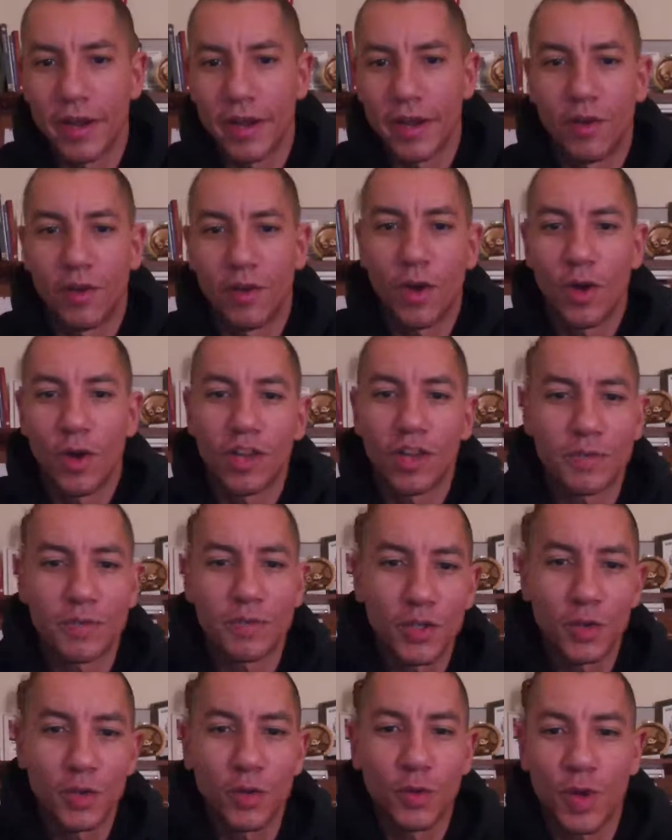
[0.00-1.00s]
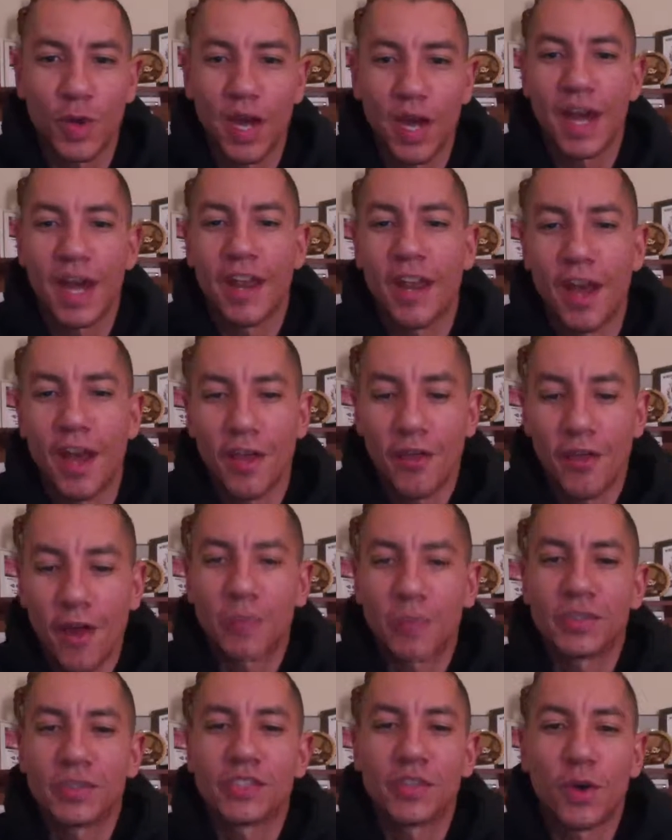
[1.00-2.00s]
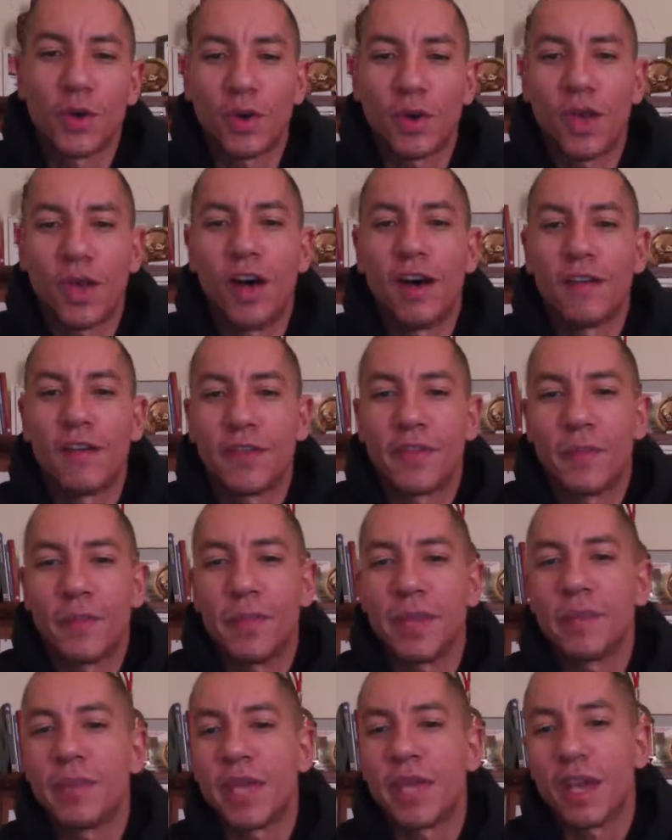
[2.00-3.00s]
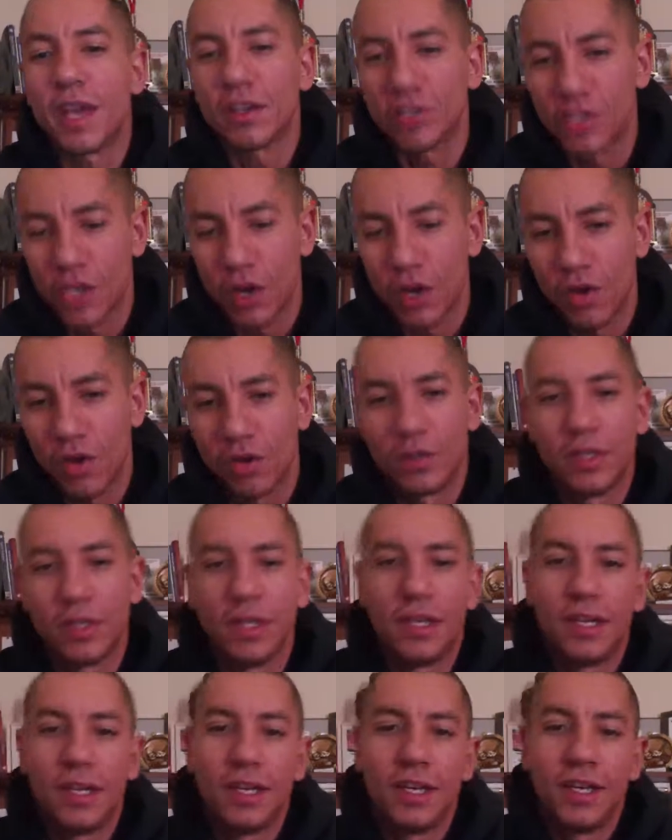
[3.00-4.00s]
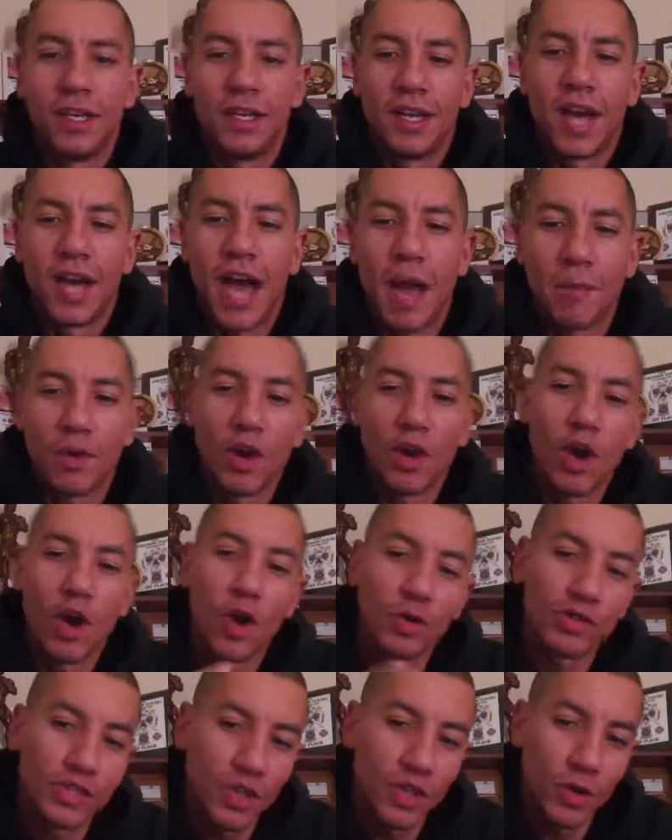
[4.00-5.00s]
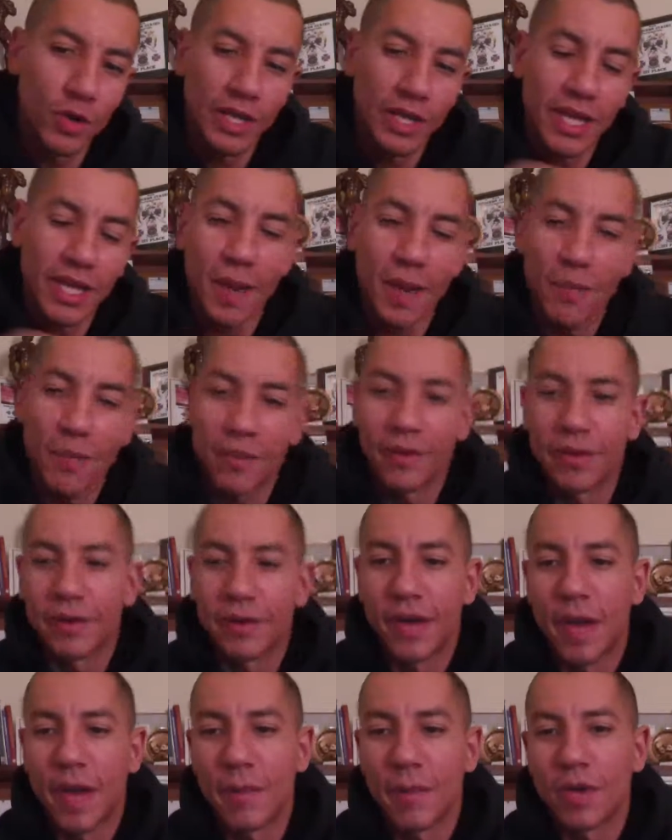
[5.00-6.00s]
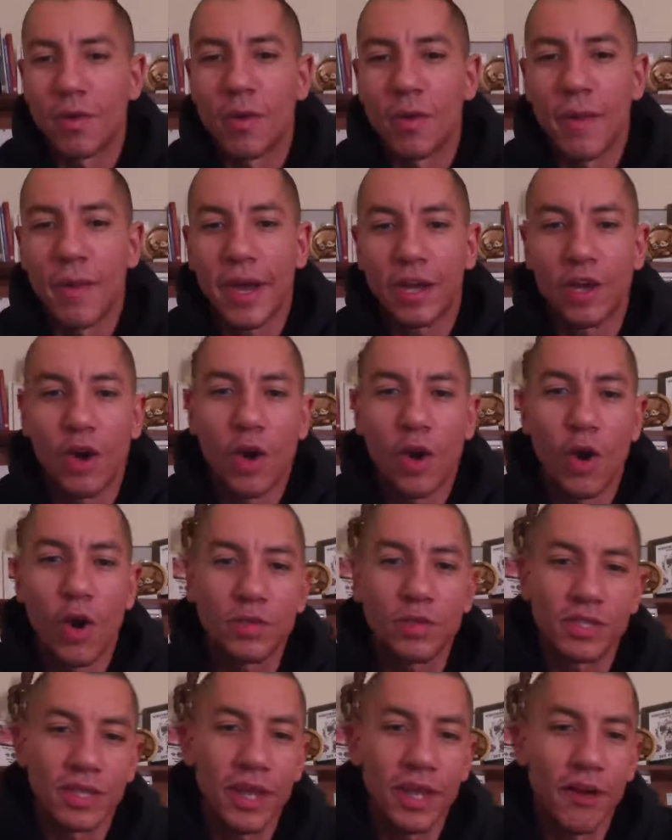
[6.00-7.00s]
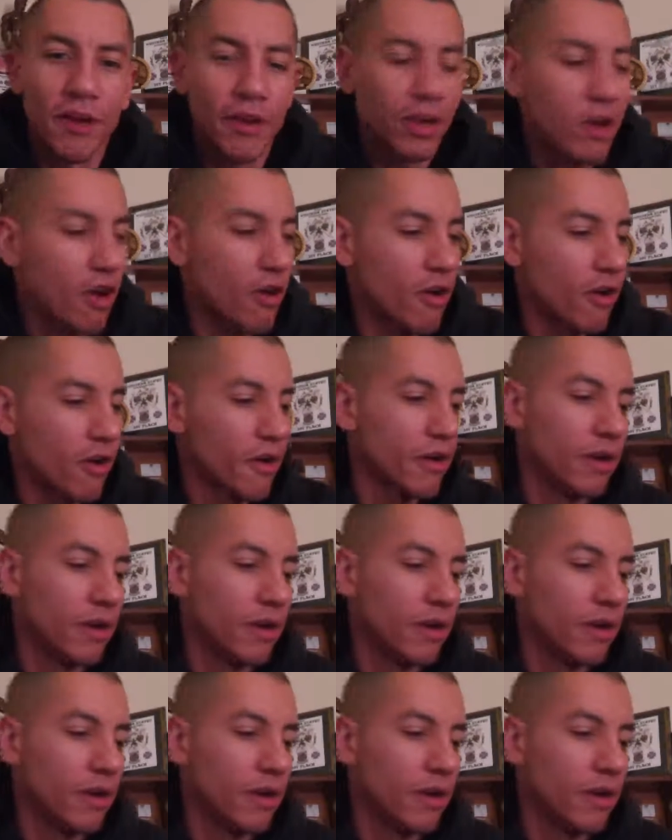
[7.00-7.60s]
Welcome to another episode of the BBL Show. I'm your host, Tony Camper. I'm here with my co-host, Larry Carter.